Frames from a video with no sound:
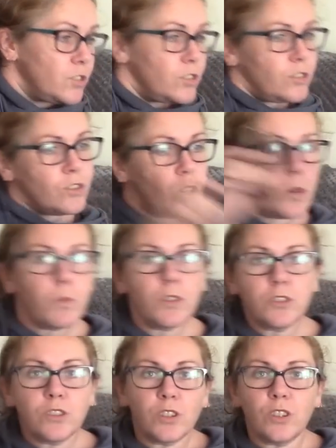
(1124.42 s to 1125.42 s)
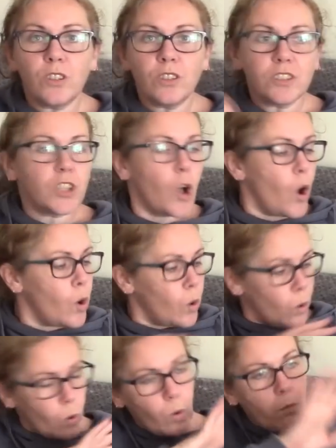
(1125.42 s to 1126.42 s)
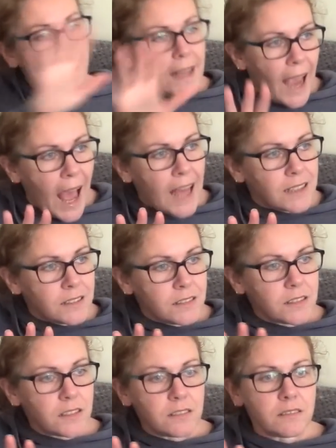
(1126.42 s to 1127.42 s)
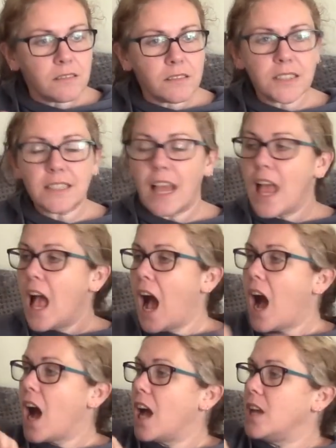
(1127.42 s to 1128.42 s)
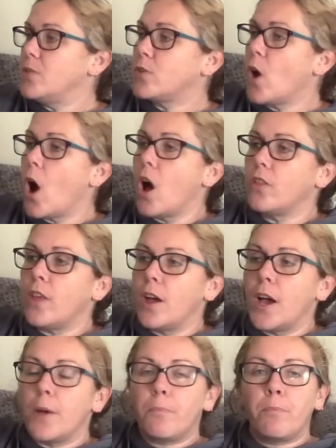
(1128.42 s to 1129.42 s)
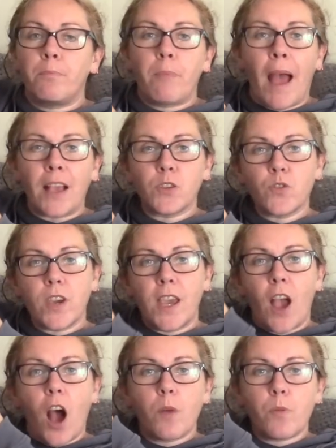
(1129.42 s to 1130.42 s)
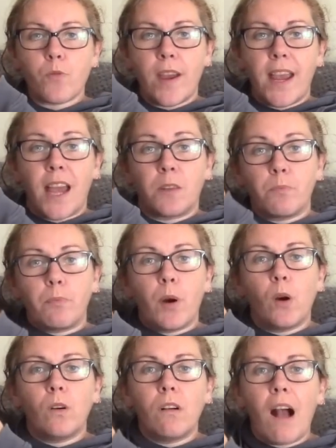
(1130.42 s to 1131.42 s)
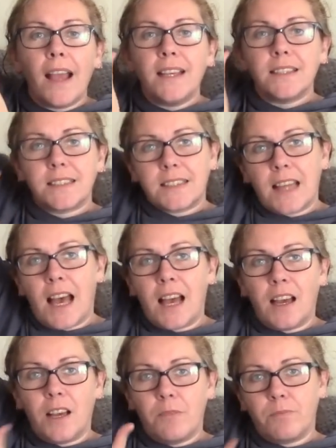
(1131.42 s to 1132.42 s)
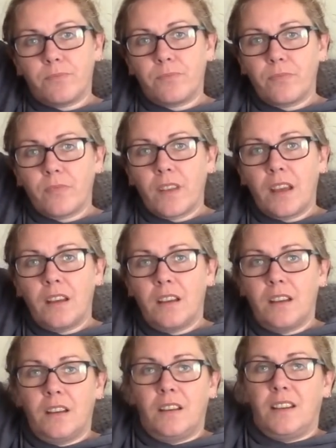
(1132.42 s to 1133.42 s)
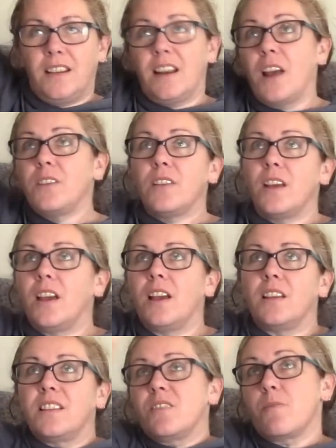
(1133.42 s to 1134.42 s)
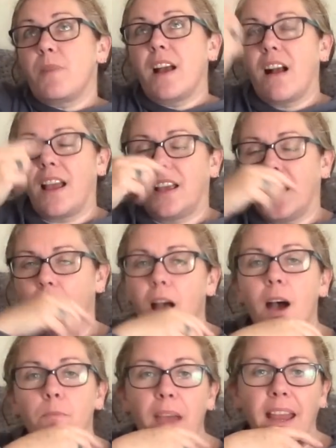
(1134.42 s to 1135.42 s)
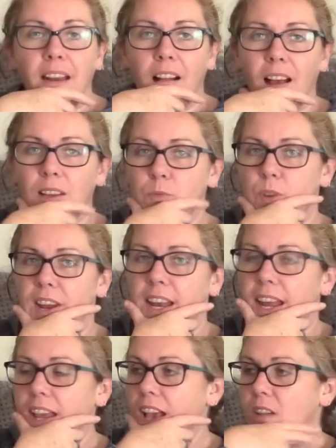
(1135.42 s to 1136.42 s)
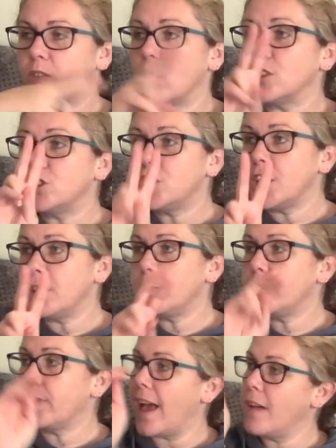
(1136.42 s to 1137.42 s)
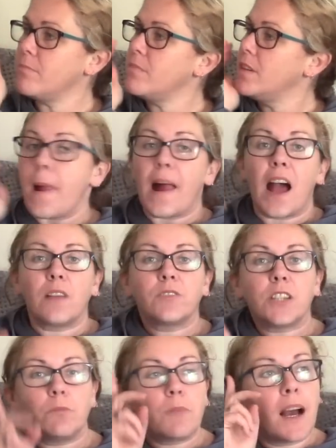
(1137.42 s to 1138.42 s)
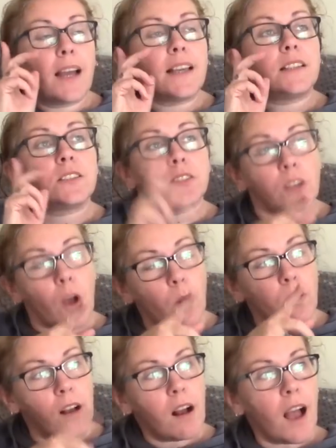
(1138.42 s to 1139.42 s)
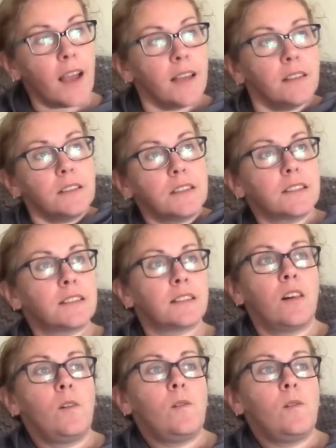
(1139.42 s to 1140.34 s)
normal torch, all my candles. I've got the battery operated pull lights that you know, they're a bit like a main light really. I've got two of them. I've got my solar lights,